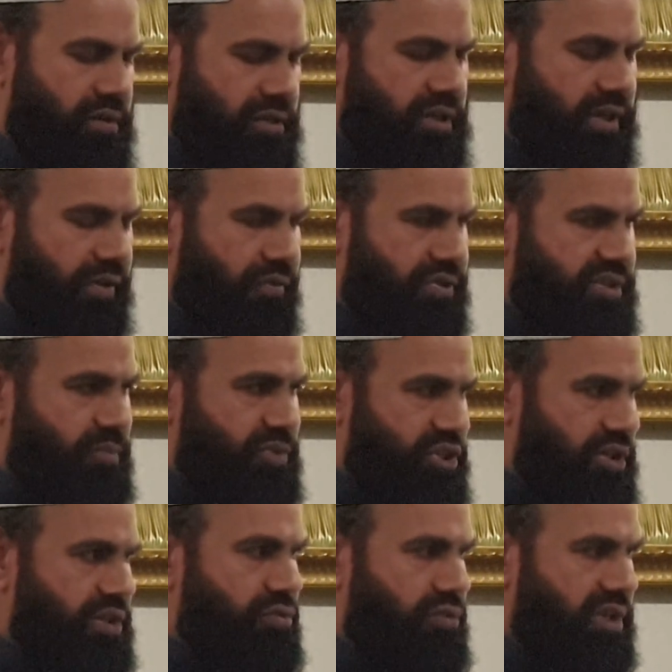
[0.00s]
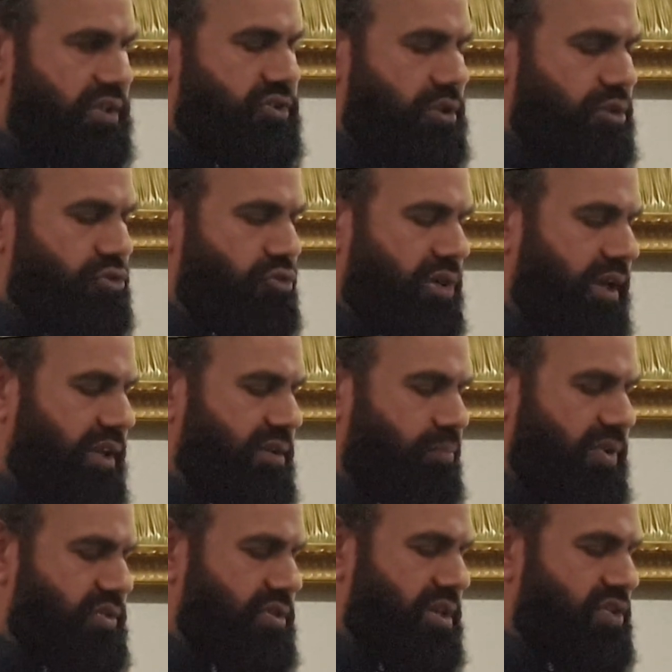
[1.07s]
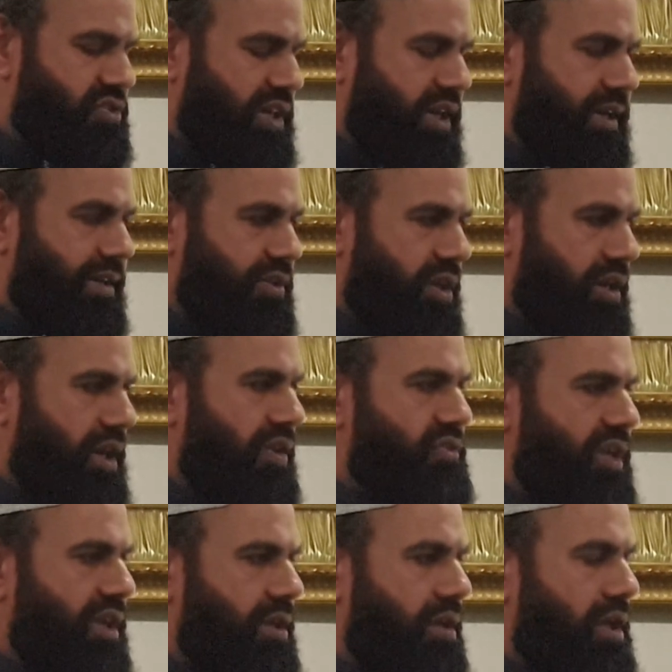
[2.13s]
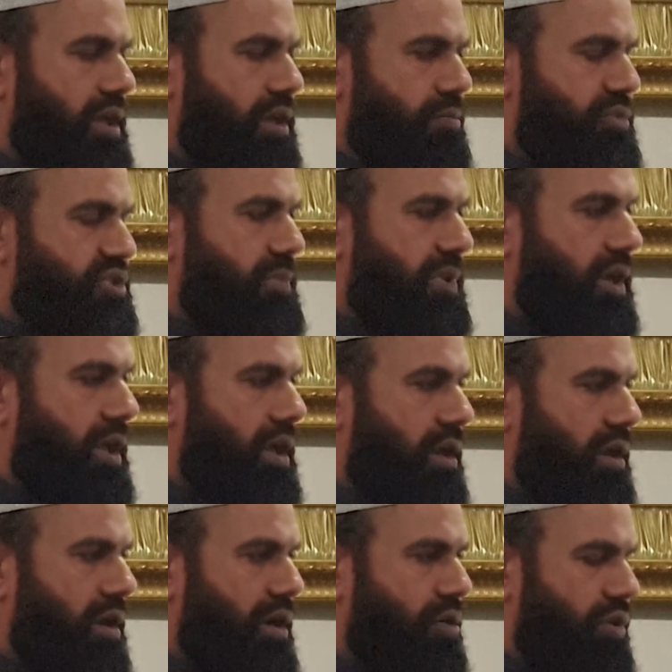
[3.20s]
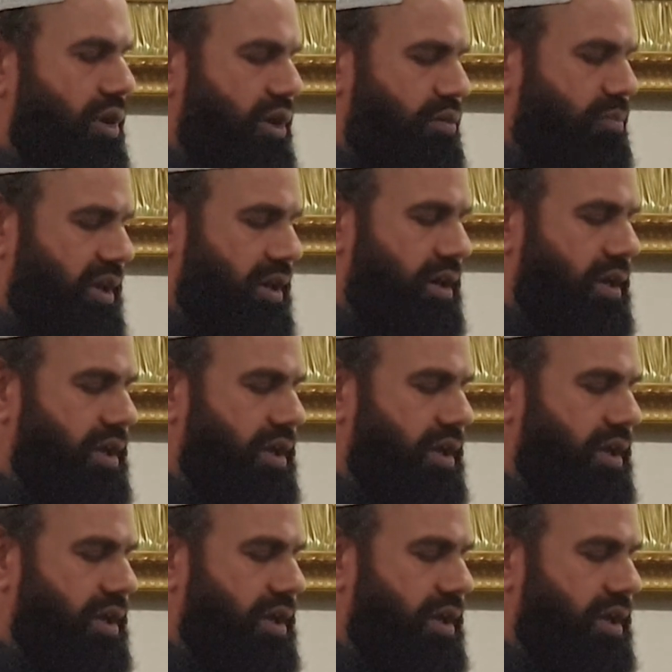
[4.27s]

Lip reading: if it's a machine doing slaughtering and the person is standing there and saying, Bismillah, Allahu Akbar,